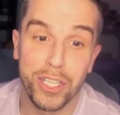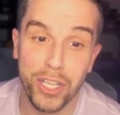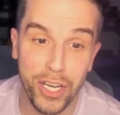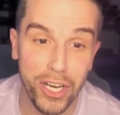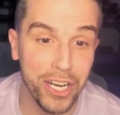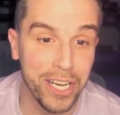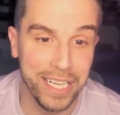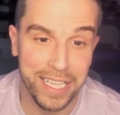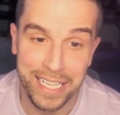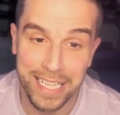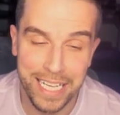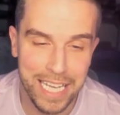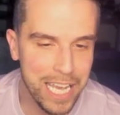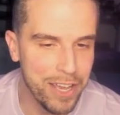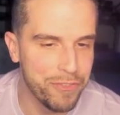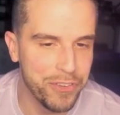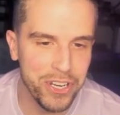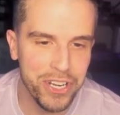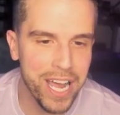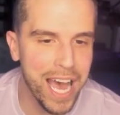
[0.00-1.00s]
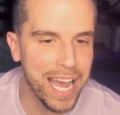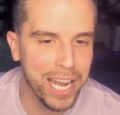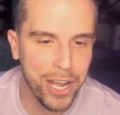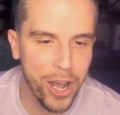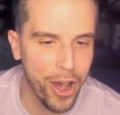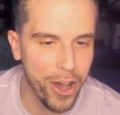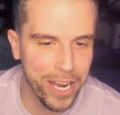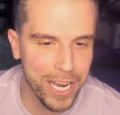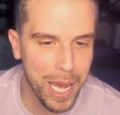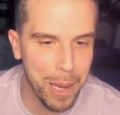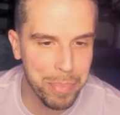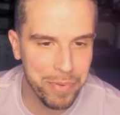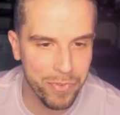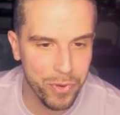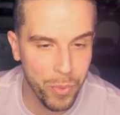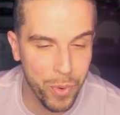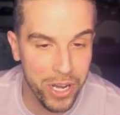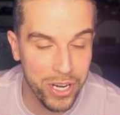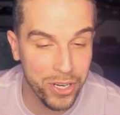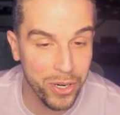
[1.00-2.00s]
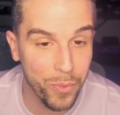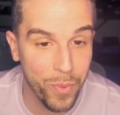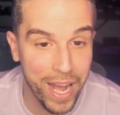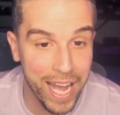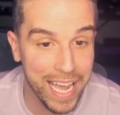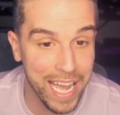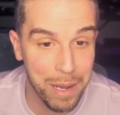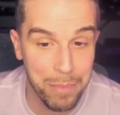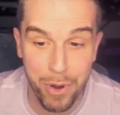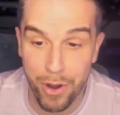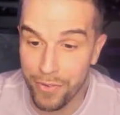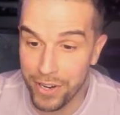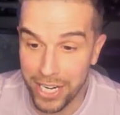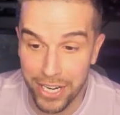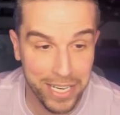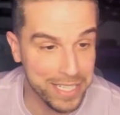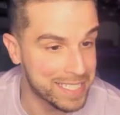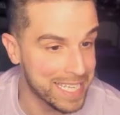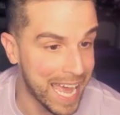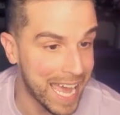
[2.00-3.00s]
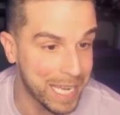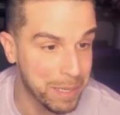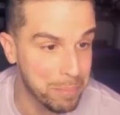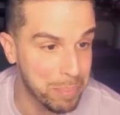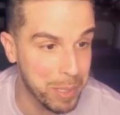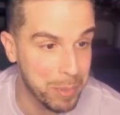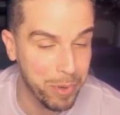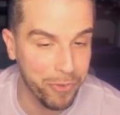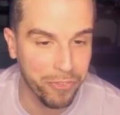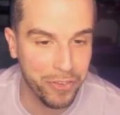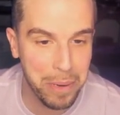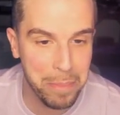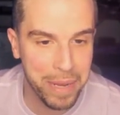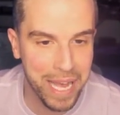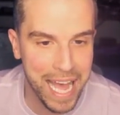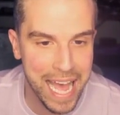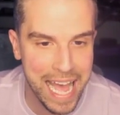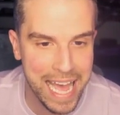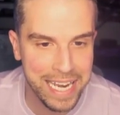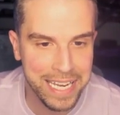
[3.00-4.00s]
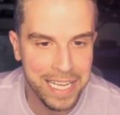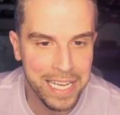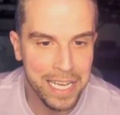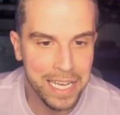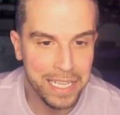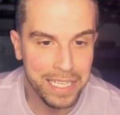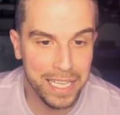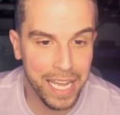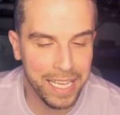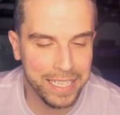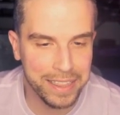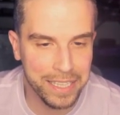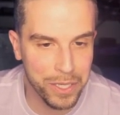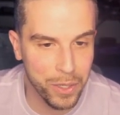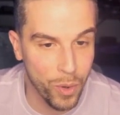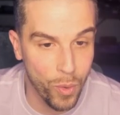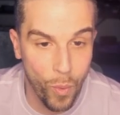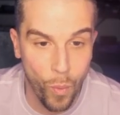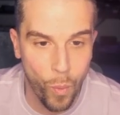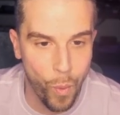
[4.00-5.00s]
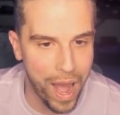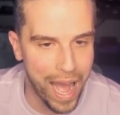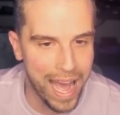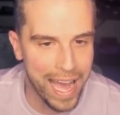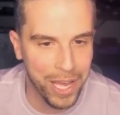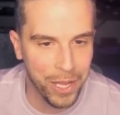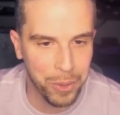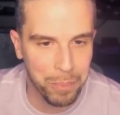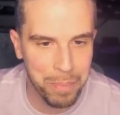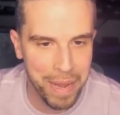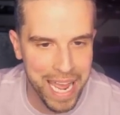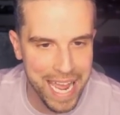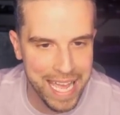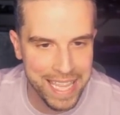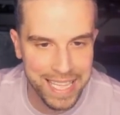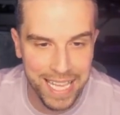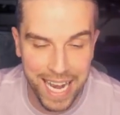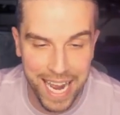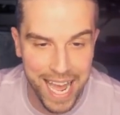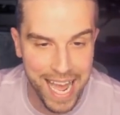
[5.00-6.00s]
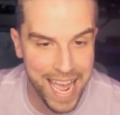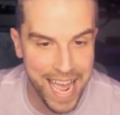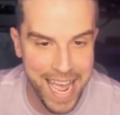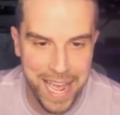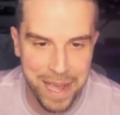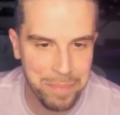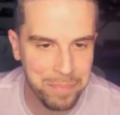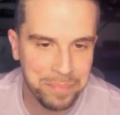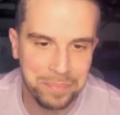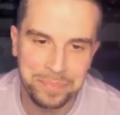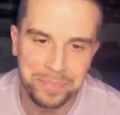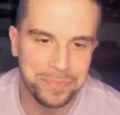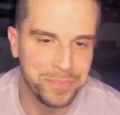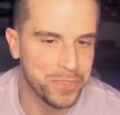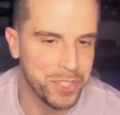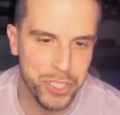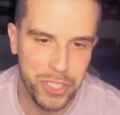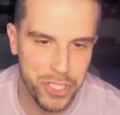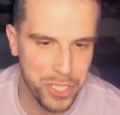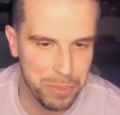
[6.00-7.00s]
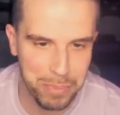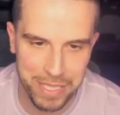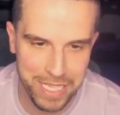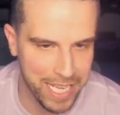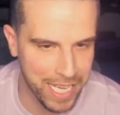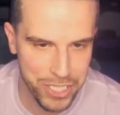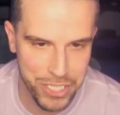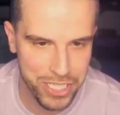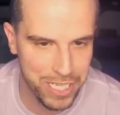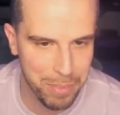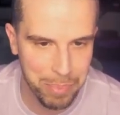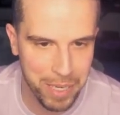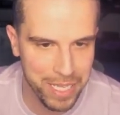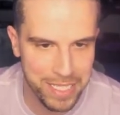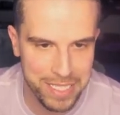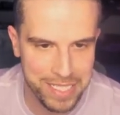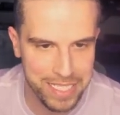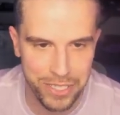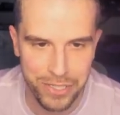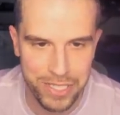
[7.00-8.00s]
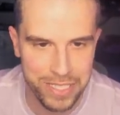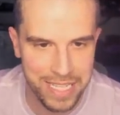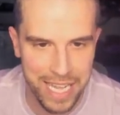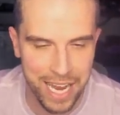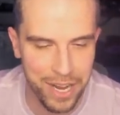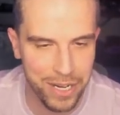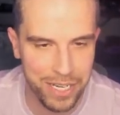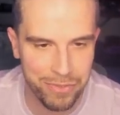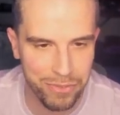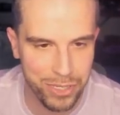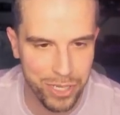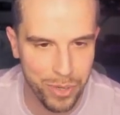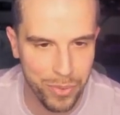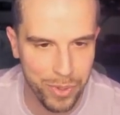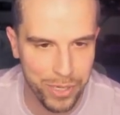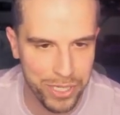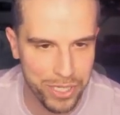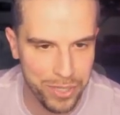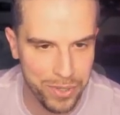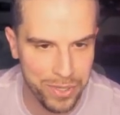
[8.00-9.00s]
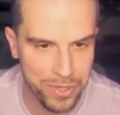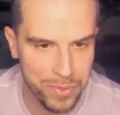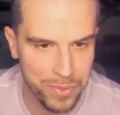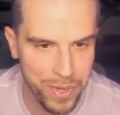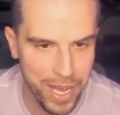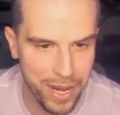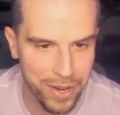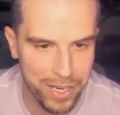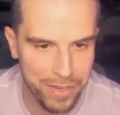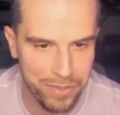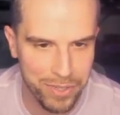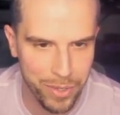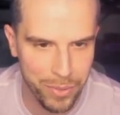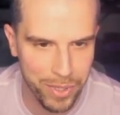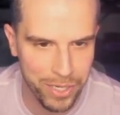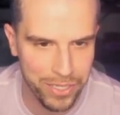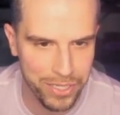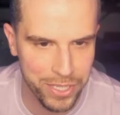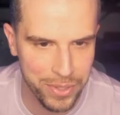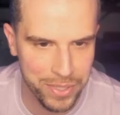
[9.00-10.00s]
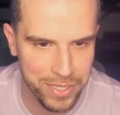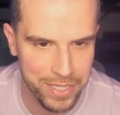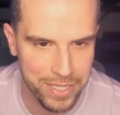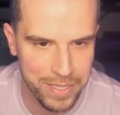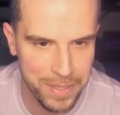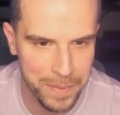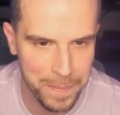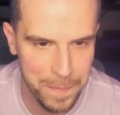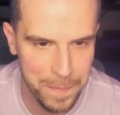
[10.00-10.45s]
look. If you're not caught up, if you're wondering why I'm over here attacking people from behind like the wild man that I am, you should be catching up on the series. I don't even know what you're doing. I don't even know what you're doing.